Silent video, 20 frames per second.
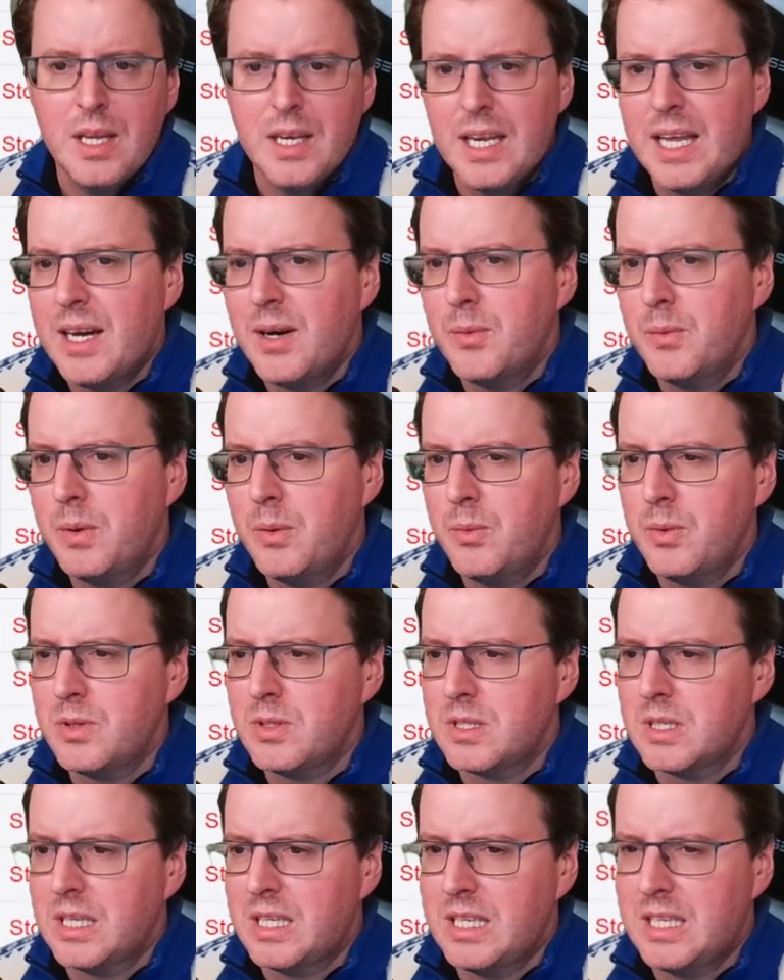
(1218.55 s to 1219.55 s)
Now we
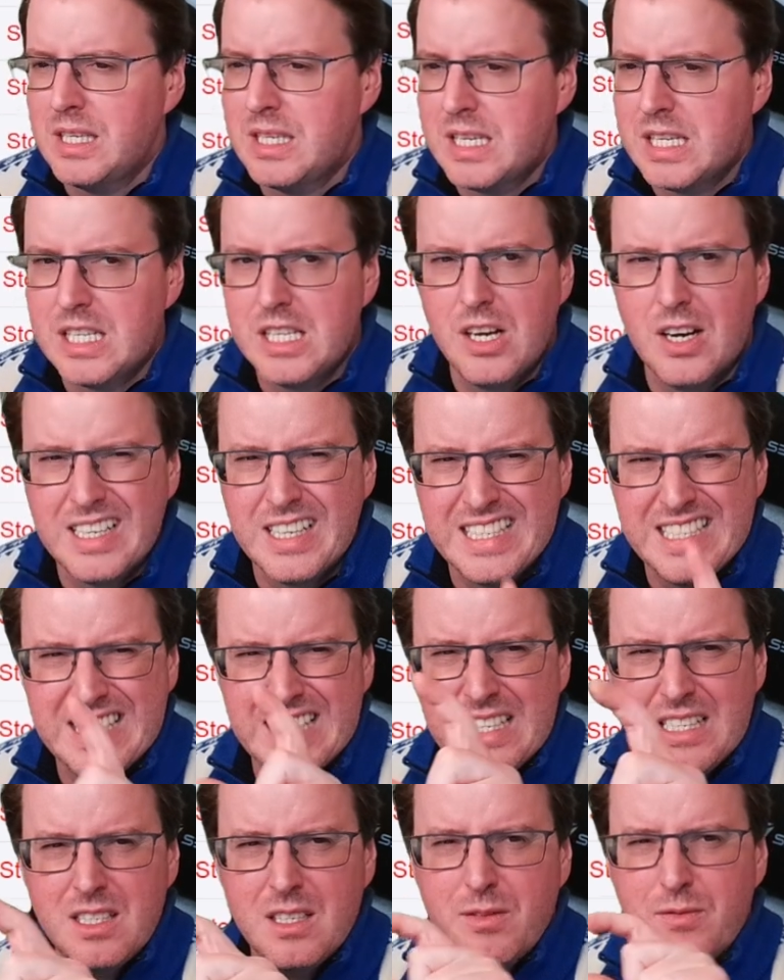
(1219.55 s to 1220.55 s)
want to
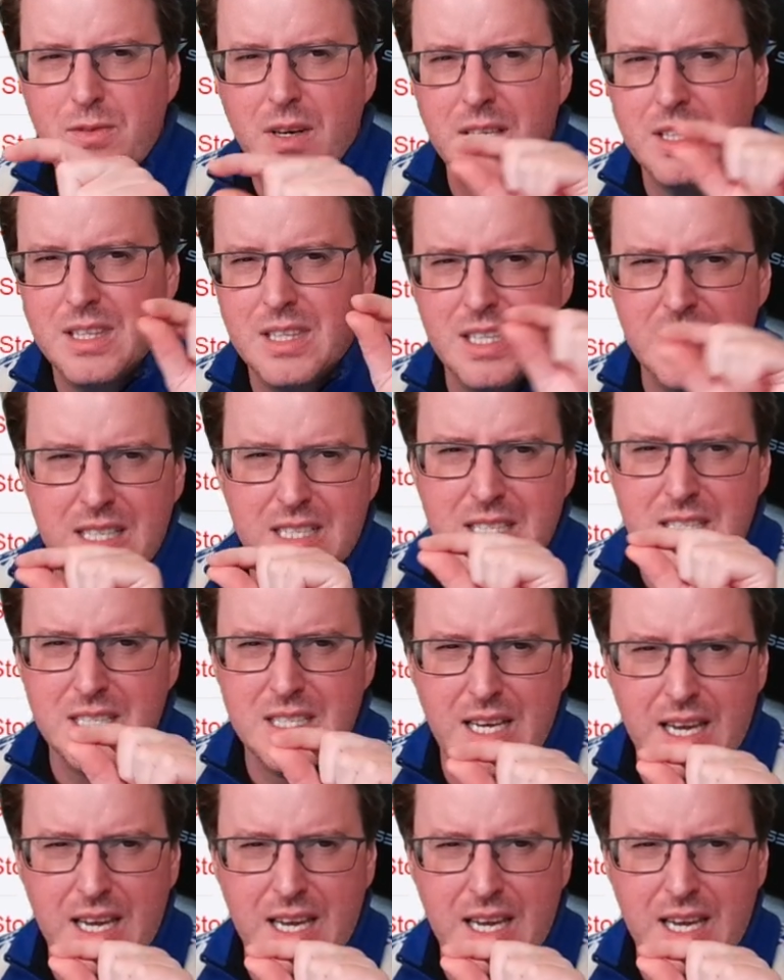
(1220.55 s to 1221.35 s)
identify this